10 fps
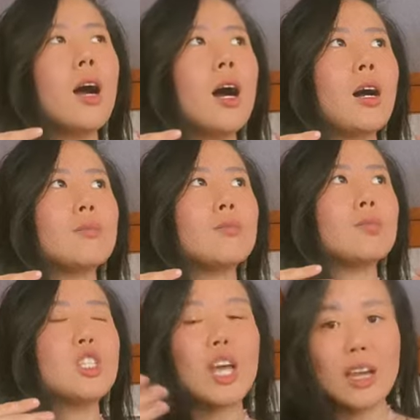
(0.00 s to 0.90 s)

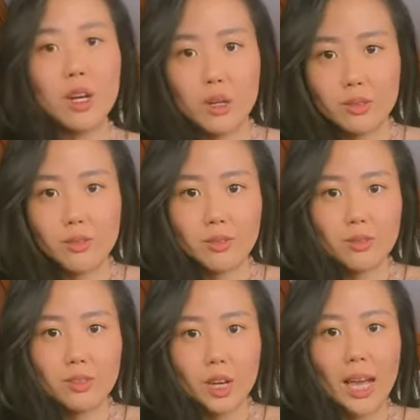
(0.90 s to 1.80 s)
um, channel.
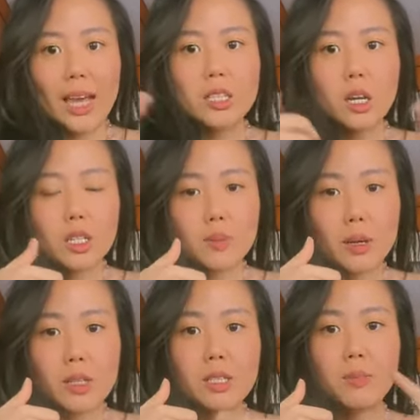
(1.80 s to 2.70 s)
Okay, I talked
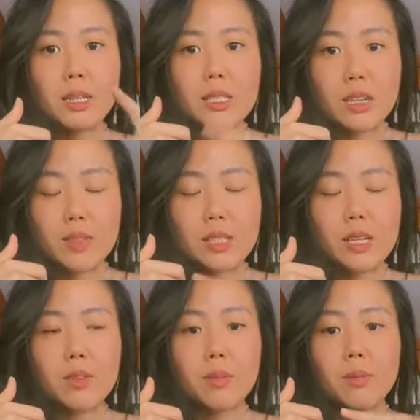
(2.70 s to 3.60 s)
about this in my seven
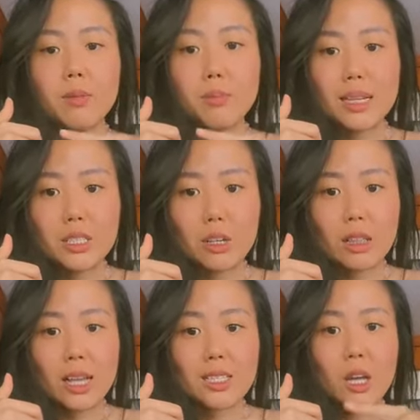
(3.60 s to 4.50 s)
seven
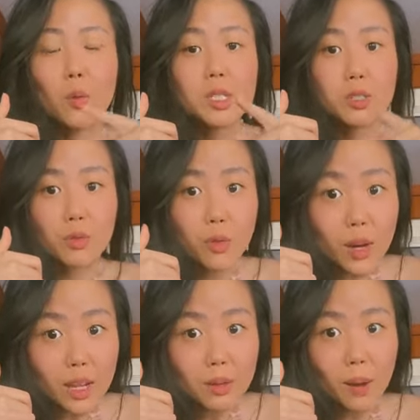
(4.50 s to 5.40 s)
masterclass, which is
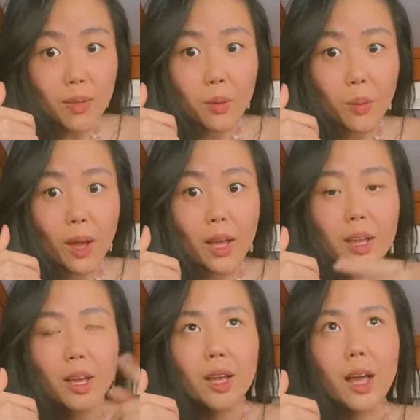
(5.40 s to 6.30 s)
free, by the
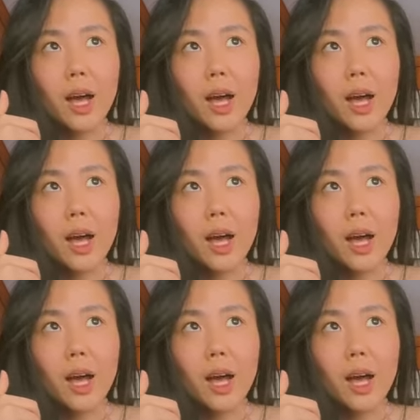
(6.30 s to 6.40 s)
way,